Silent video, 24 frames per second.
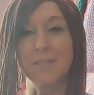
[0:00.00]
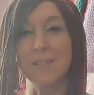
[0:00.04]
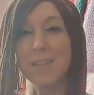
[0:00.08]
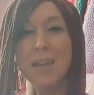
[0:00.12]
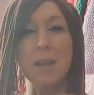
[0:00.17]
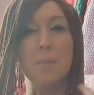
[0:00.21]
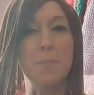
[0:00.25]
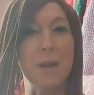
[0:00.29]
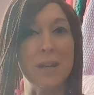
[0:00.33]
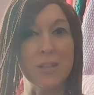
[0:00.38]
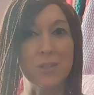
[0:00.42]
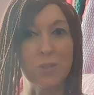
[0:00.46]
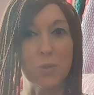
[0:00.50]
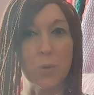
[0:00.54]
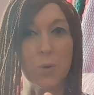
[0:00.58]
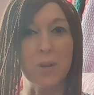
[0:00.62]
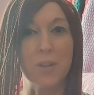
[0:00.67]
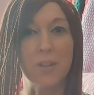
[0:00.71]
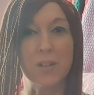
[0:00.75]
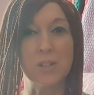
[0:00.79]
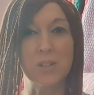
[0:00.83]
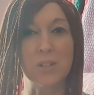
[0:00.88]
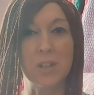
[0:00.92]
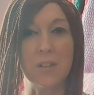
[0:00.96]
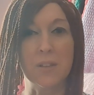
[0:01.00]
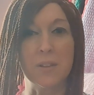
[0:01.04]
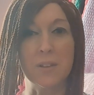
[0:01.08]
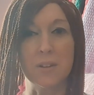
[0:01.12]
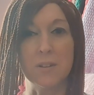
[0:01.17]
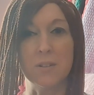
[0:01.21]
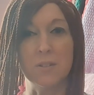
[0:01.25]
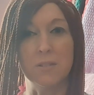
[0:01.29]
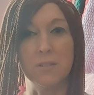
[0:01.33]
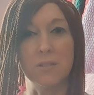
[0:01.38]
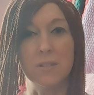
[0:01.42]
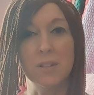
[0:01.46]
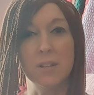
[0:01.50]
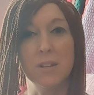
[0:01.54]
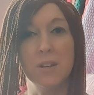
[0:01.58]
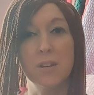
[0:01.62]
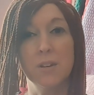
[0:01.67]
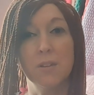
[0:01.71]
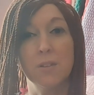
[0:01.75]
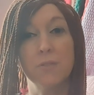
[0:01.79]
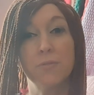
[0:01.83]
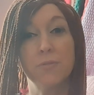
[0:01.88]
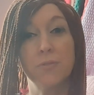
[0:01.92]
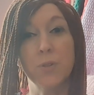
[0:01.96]
In my store, there's a little
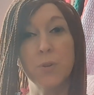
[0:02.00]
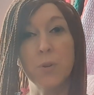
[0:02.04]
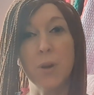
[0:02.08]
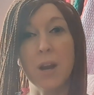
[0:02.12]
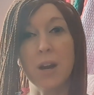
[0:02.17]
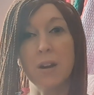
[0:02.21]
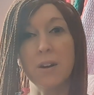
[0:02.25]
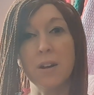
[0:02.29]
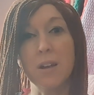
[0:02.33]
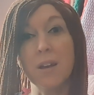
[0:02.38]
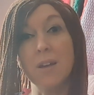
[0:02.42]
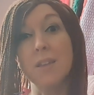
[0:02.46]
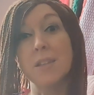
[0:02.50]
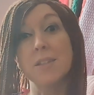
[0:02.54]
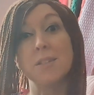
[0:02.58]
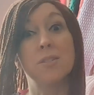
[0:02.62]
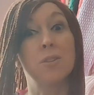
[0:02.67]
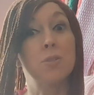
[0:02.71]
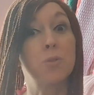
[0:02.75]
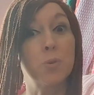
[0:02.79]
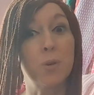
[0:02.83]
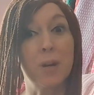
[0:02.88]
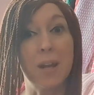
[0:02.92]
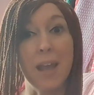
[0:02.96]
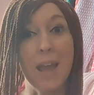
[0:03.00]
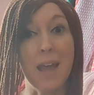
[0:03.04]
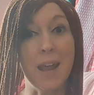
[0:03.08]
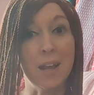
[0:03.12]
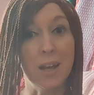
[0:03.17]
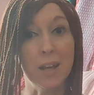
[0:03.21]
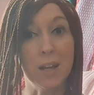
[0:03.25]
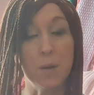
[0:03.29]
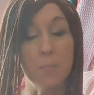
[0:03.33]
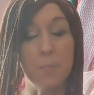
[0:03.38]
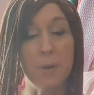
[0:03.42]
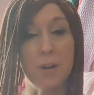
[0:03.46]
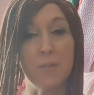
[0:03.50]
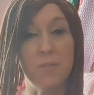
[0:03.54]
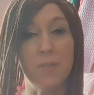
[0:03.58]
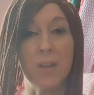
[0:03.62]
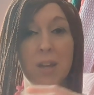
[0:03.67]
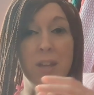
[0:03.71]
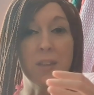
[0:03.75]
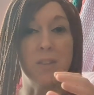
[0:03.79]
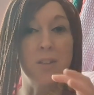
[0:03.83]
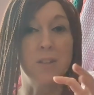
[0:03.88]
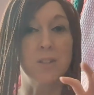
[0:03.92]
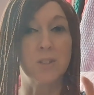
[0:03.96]
fruit area that says organic above
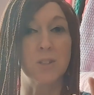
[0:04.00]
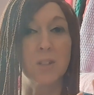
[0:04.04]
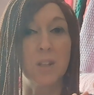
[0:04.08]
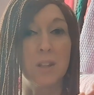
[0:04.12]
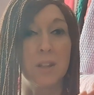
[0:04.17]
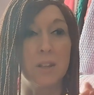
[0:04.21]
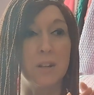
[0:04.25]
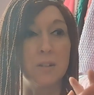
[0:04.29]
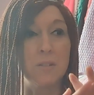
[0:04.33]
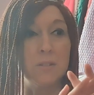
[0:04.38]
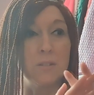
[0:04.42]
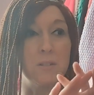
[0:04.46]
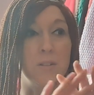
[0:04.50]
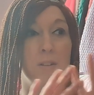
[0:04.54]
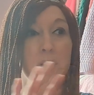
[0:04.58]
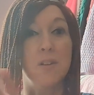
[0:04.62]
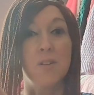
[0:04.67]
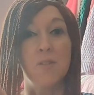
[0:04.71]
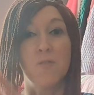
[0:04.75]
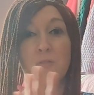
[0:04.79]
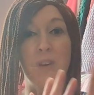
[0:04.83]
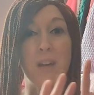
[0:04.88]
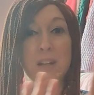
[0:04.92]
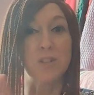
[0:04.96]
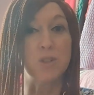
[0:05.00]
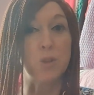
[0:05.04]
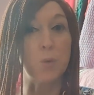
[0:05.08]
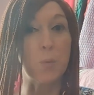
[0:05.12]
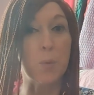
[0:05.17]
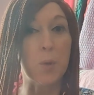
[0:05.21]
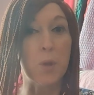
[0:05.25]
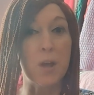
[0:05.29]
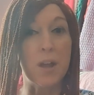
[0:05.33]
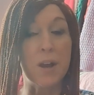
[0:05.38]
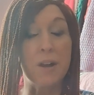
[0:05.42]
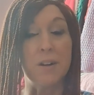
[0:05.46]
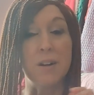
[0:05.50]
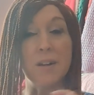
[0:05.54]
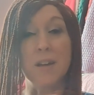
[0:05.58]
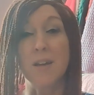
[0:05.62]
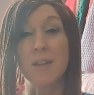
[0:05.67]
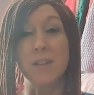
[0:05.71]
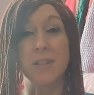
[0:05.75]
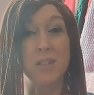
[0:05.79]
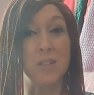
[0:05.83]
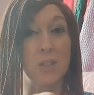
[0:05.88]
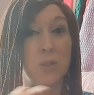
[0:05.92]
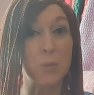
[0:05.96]
it. There's a little vegetable area
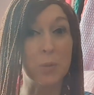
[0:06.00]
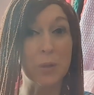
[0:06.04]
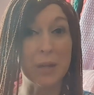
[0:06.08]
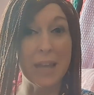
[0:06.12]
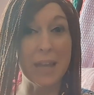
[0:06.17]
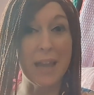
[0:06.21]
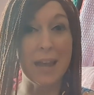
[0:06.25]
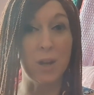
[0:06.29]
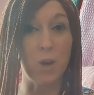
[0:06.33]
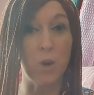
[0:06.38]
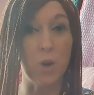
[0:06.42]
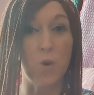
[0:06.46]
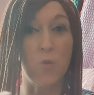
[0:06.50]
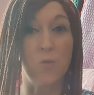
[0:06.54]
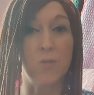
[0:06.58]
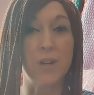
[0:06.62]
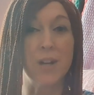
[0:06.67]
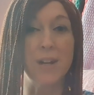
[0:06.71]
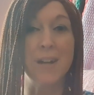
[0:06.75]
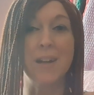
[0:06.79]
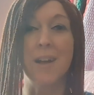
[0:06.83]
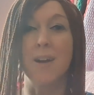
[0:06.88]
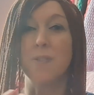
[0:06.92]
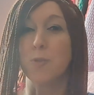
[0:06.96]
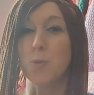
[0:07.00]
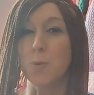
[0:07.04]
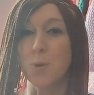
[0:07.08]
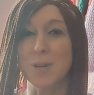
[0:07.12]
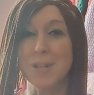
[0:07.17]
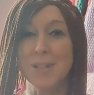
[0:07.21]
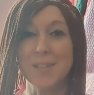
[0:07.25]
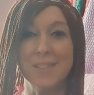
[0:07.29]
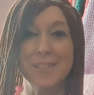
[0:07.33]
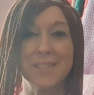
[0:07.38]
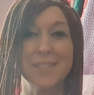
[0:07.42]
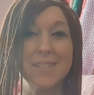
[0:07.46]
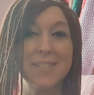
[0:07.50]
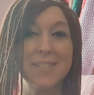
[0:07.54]
that says organic over it. Of course,